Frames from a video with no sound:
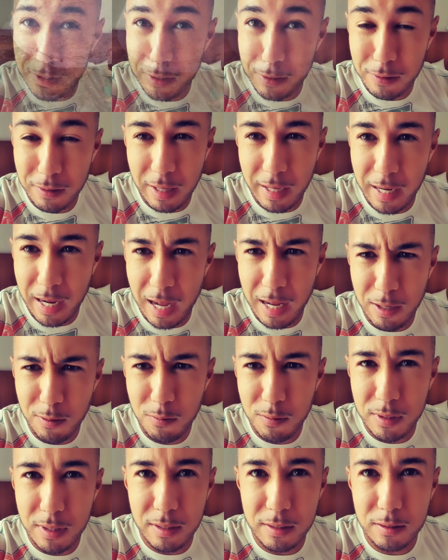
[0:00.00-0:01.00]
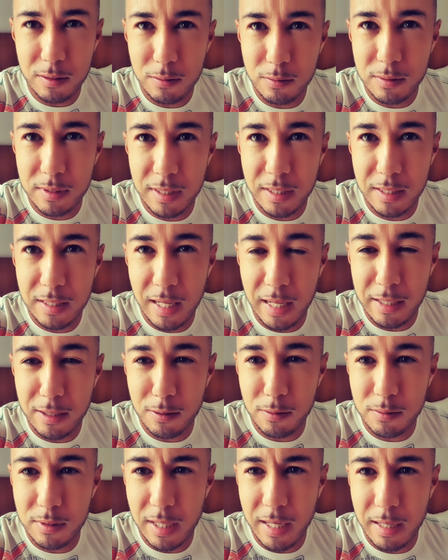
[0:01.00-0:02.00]
and you're like, I don't want to no, let
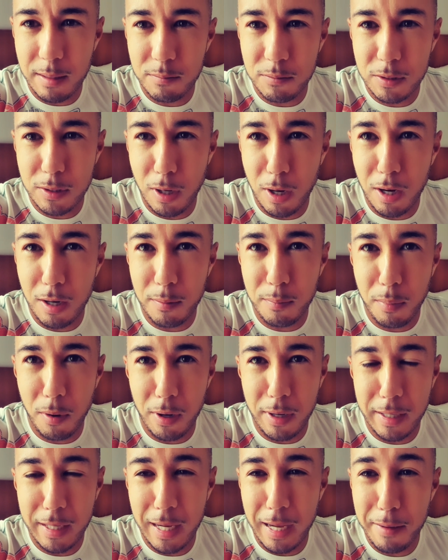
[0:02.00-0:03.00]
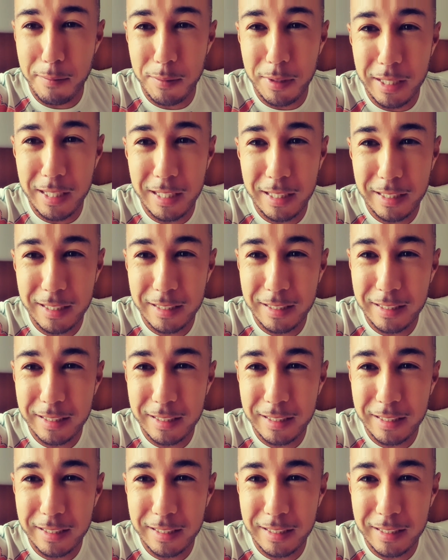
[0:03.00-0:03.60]
no damn dog bark at me.